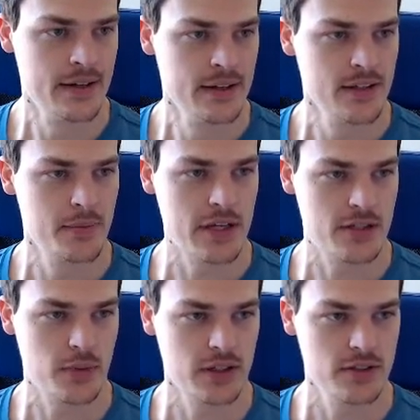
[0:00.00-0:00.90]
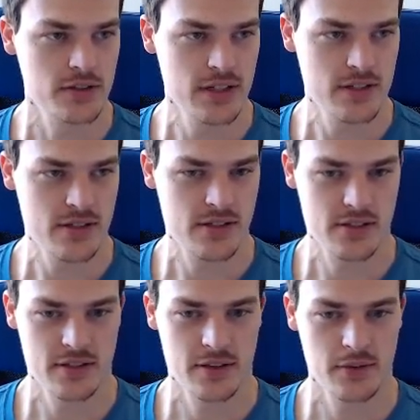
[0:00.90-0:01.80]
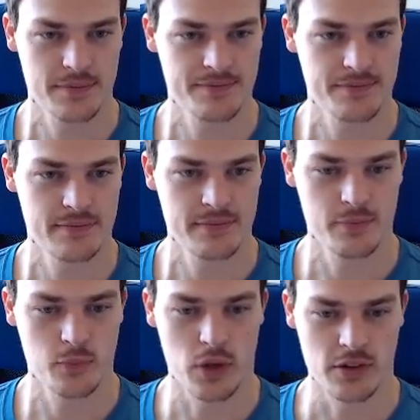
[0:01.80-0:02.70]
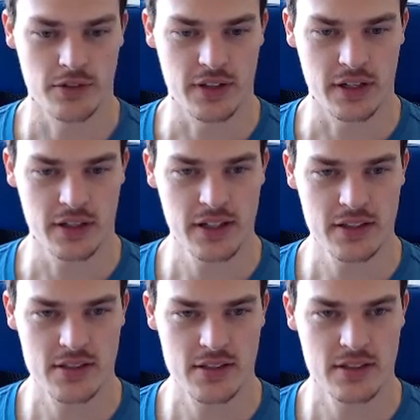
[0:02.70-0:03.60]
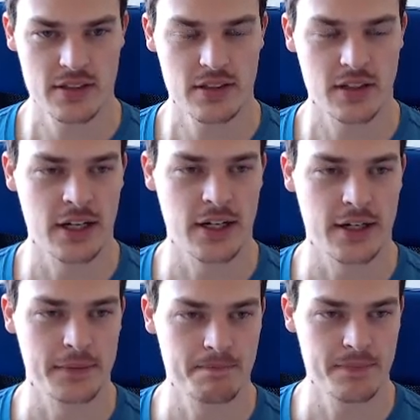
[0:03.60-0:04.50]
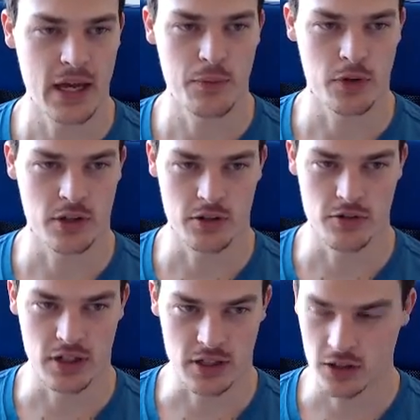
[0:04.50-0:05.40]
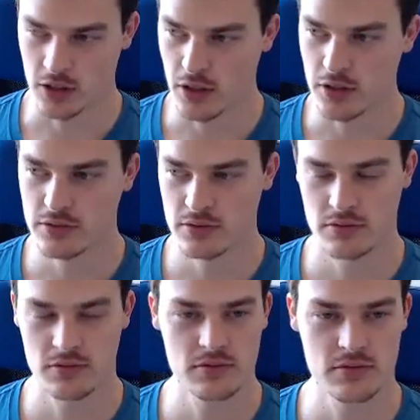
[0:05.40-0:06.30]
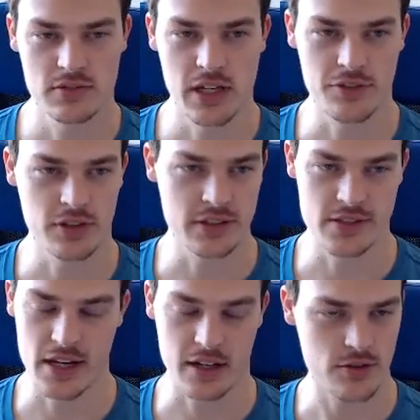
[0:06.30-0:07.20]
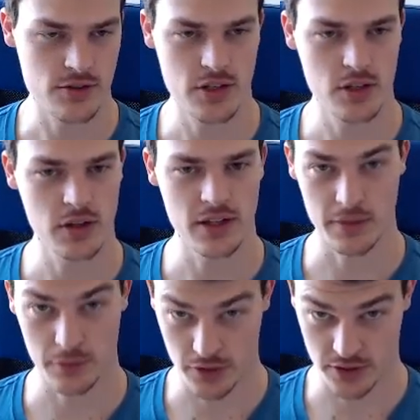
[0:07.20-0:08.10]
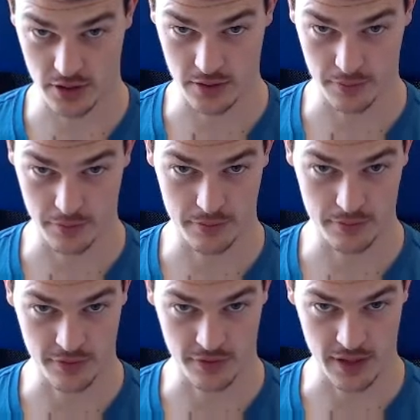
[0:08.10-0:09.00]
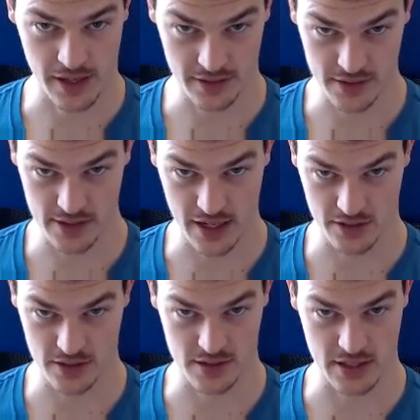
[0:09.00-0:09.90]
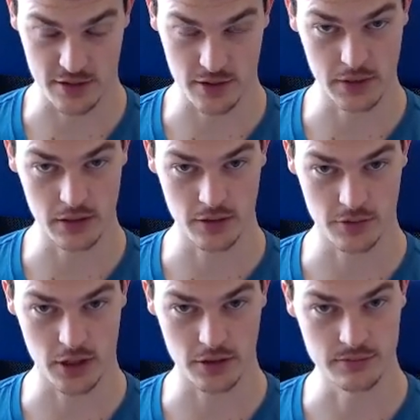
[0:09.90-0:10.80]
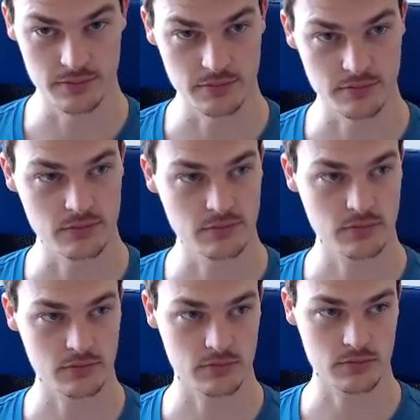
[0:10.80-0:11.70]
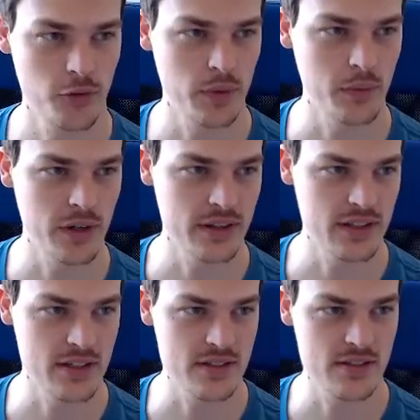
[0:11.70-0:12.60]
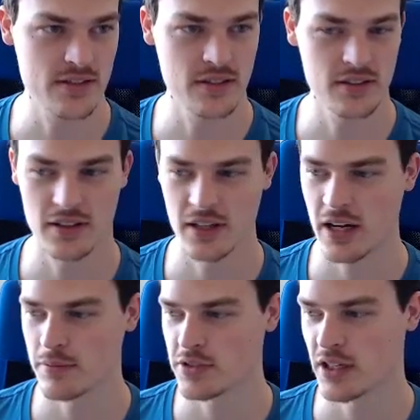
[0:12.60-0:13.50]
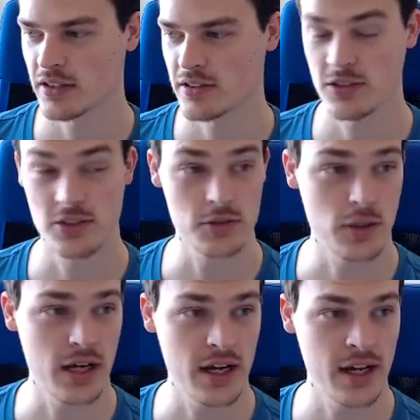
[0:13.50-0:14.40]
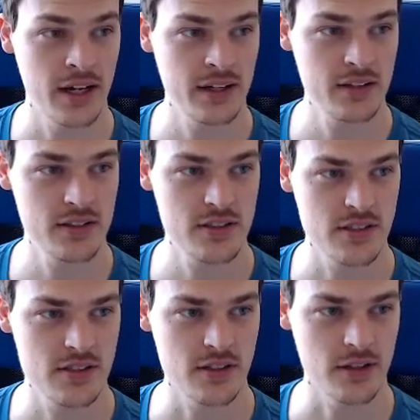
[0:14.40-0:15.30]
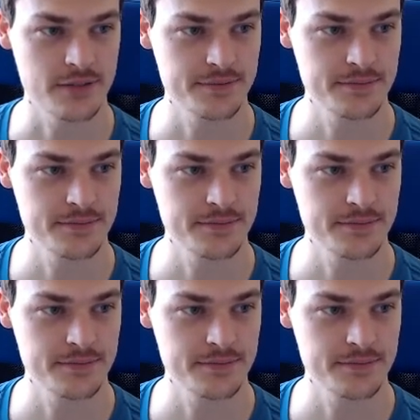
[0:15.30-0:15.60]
The best way to do this, when green flag clicked, we're going to create a clone every second or so, and then we're just going to fly these dashes down the middle of the road. We want this object to hide to start.